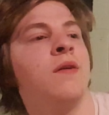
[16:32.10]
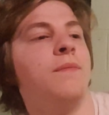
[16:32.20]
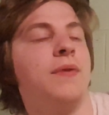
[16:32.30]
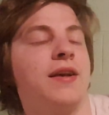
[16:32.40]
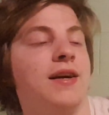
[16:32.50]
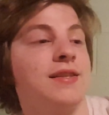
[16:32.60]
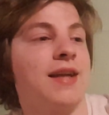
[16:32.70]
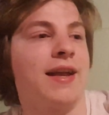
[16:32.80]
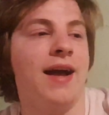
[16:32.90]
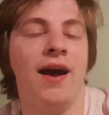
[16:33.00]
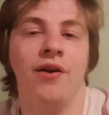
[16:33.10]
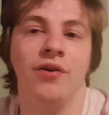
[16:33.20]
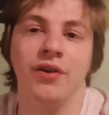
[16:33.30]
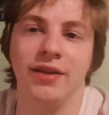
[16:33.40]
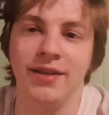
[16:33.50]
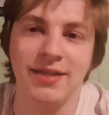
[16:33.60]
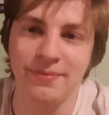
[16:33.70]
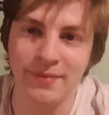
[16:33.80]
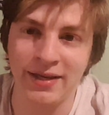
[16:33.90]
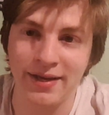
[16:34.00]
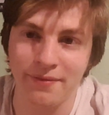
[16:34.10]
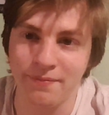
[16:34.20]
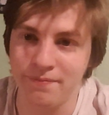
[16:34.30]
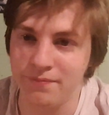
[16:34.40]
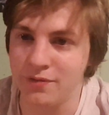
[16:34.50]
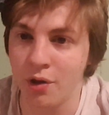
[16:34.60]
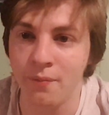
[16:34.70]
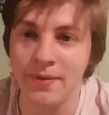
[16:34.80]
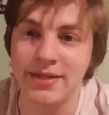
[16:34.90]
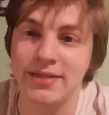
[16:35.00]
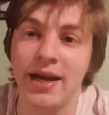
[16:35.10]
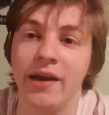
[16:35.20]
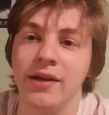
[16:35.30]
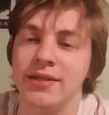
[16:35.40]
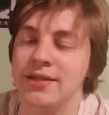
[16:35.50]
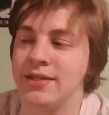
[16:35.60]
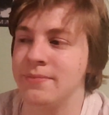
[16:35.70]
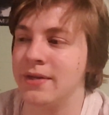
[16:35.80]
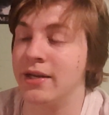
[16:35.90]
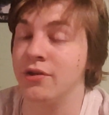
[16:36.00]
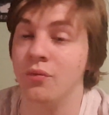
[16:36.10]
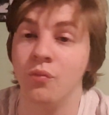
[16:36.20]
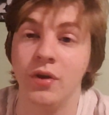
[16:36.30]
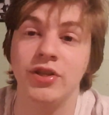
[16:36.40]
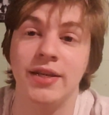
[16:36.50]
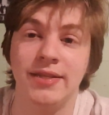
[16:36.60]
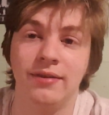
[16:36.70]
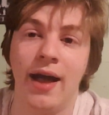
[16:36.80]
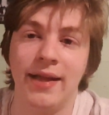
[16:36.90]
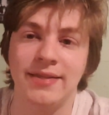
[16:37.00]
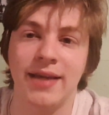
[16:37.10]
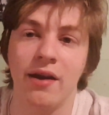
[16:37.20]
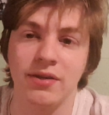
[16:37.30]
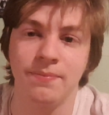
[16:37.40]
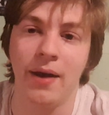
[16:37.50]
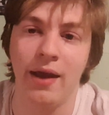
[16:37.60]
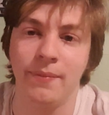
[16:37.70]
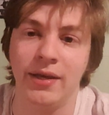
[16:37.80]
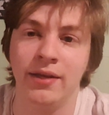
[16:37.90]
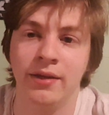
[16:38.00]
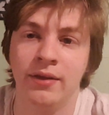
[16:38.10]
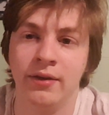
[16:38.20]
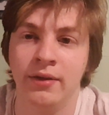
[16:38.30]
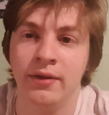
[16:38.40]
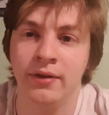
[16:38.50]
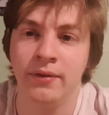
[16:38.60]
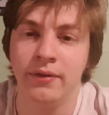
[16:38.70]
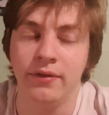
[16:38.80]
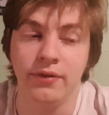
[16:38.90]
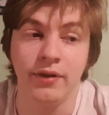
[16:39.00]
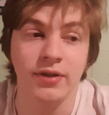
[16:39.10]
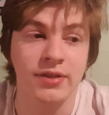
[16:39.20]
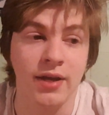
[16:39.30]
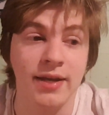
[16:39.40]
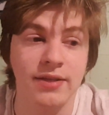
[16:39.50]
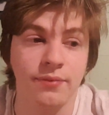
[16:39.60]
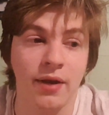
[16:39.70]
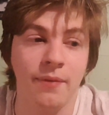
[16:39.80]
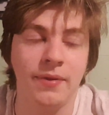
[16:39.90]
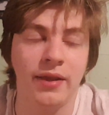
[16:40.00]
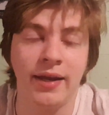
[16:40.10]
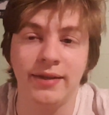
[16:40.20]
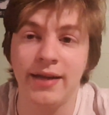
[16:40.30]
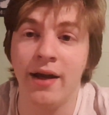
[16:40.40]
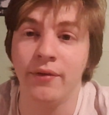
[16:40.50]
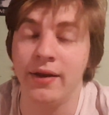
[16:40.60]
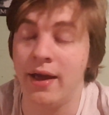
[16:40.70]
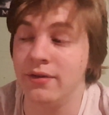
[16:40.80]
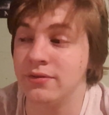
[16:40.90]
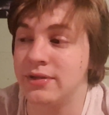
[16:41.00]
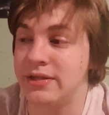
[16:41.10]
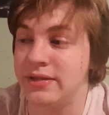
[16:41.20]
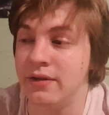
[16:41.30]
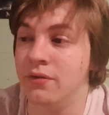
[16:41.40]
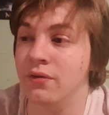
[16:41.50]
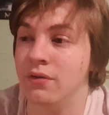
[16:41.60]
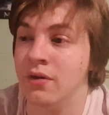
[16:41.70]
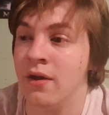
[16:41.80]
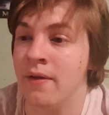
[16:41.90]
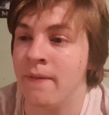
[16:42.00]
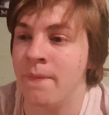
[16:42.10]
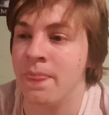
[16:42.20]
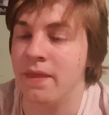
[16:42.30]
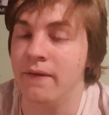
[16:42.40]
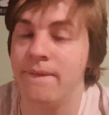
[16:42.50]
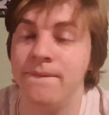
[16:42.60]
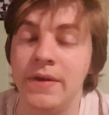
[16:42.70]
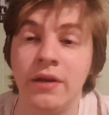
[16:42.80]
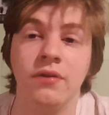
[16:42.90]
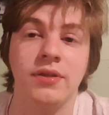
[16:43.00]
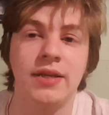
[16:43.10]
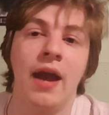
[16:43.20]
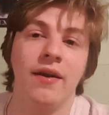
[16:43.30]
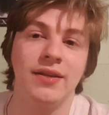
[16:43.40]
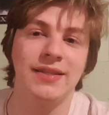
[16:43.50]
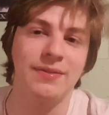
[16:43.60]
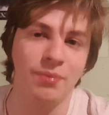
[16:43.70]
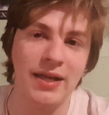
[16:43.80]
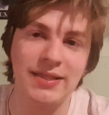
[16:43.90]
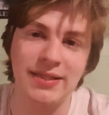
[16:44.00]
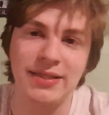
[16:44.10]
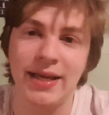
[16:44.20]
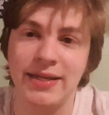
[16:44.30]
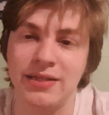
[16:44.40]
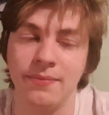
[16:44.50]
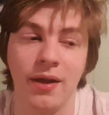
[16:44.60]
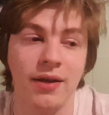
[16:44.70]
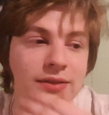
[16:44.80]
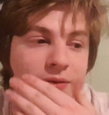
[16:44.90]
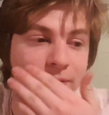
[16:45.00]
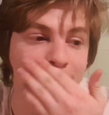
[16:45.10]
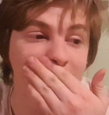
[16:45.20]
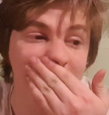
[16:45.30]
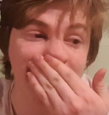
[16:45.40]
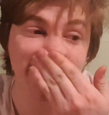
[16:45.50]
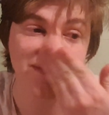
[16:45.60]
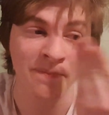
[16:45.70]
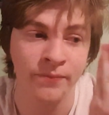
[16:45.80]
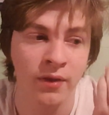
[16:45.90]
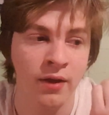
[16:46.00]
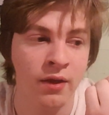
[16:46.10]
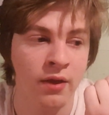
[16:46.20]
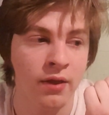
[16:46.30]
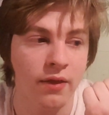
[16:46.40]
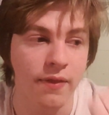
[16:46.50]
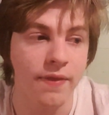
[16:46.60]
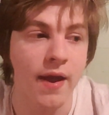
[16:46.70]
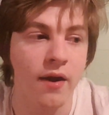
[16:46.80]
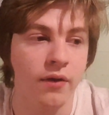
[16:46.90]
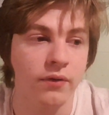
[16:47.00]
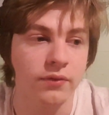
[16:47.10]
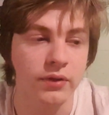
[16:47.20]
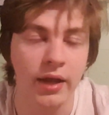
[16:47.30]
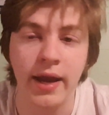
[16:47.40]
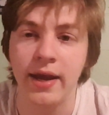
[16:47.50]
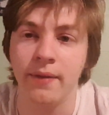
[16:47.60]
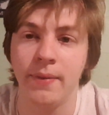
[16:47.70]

because I got Hook, it doesn't mean I don't miss Cyrus. It doesn't mean I don't wish I still had Cyrus by me. There's nights when I'll be laying down and I'll still feel Cyrus's presence next to me. I'll still feel him there laying